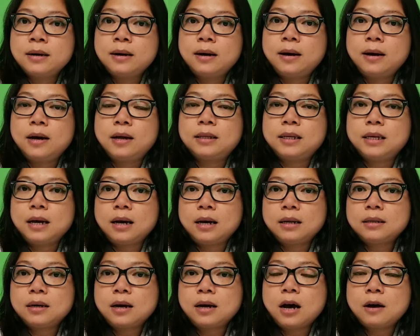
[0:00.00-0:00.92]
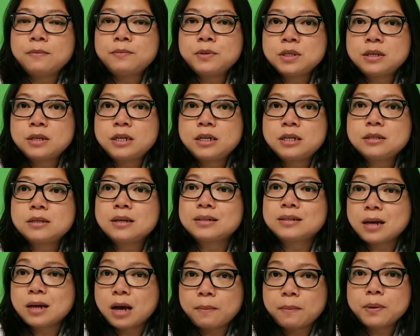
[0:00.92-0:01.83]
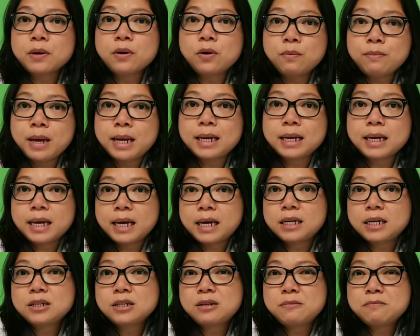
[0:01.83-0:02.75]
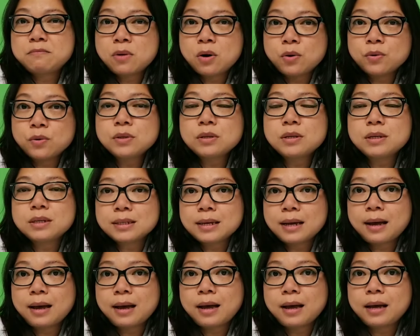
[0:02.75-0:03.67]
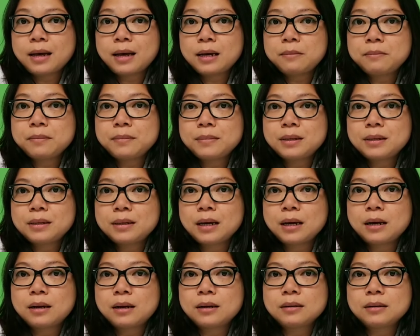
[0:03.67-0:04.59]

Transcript: Uh, the other option is a topical medication. Most of the time that